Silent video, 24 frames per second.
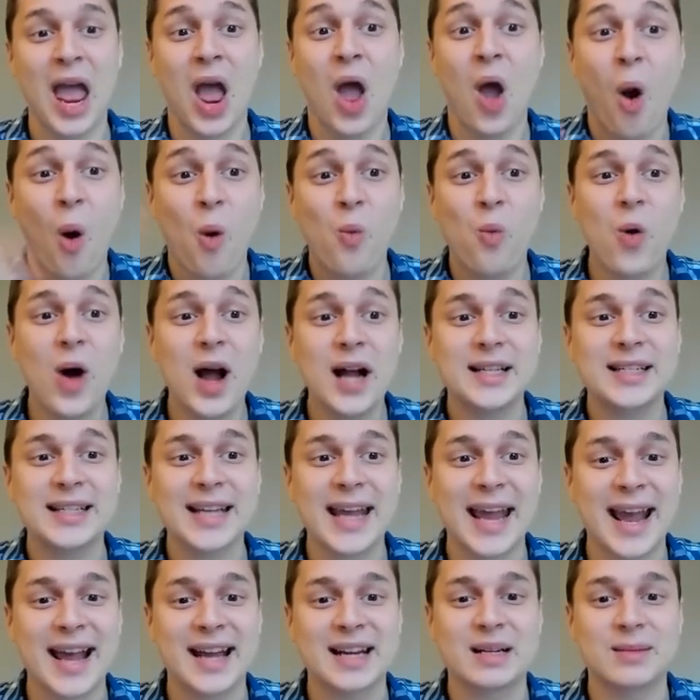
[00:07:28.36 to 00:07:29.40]
What
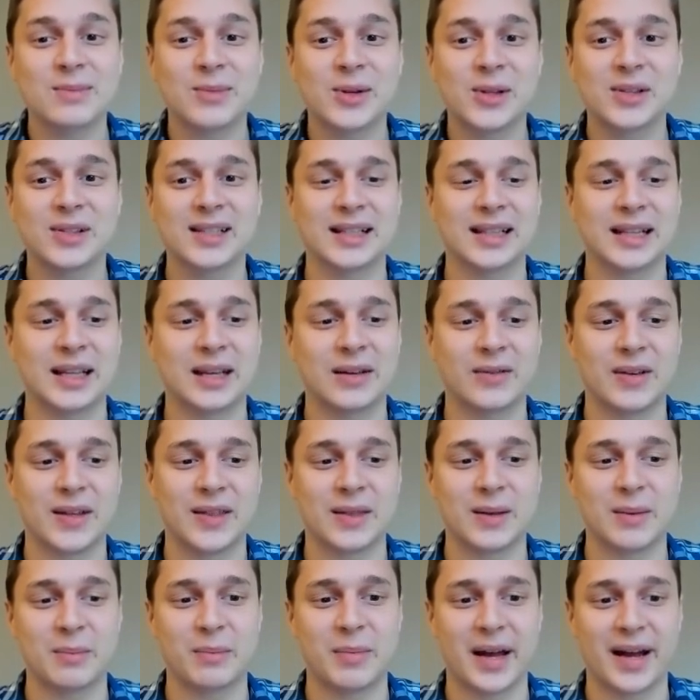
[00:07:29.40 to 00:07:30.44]
animals live in the
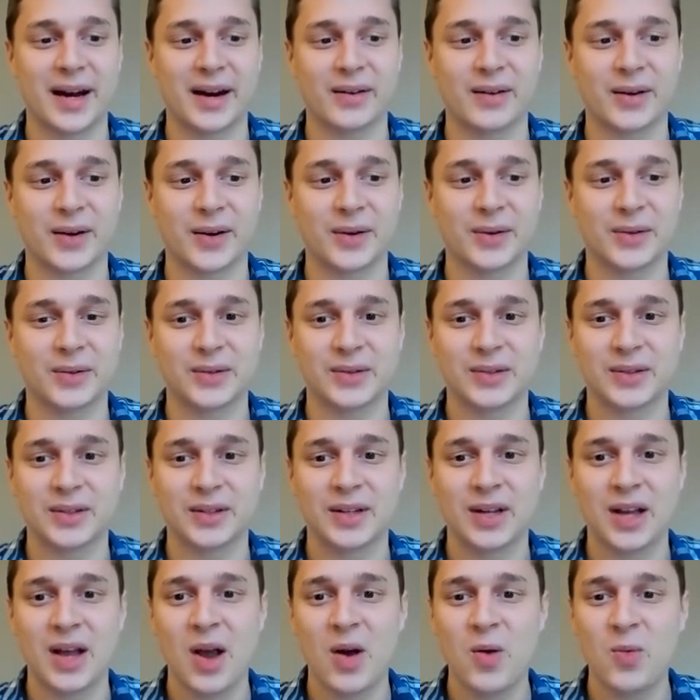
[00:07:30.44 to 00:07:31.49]
barrow?
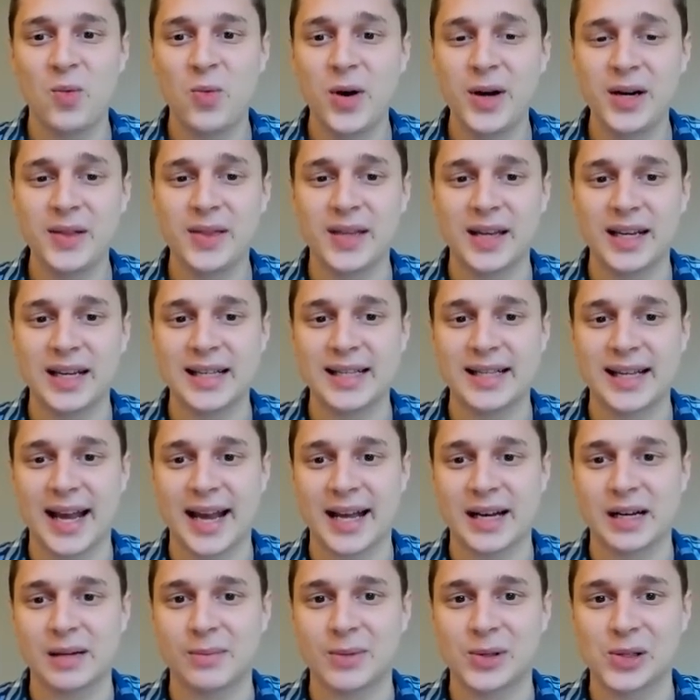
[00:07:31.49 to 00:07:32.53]
What are these
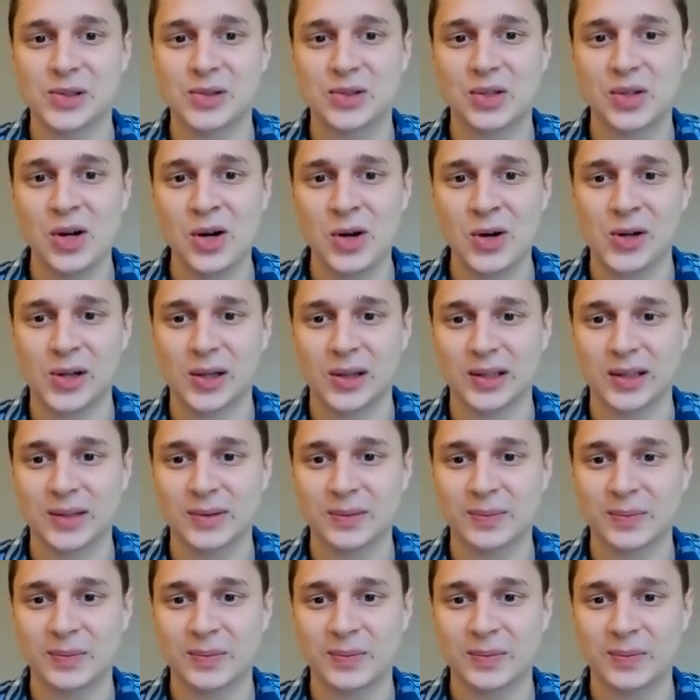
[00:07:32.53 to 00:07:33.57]
animals called?
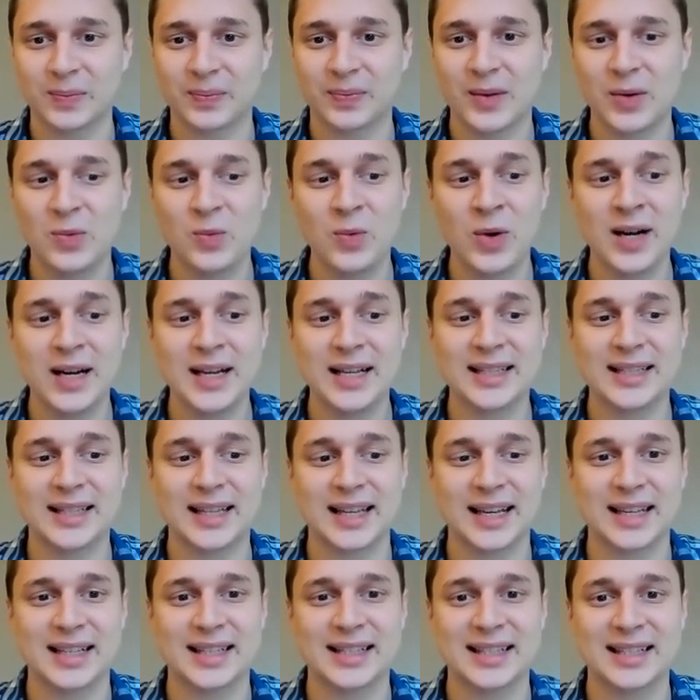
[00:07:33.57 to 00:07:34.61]
What is
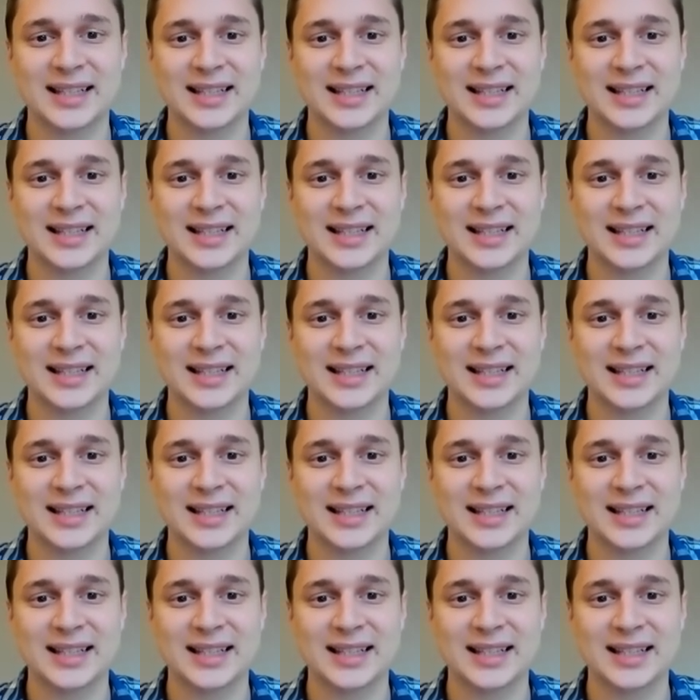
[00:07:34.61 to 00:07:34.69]
this?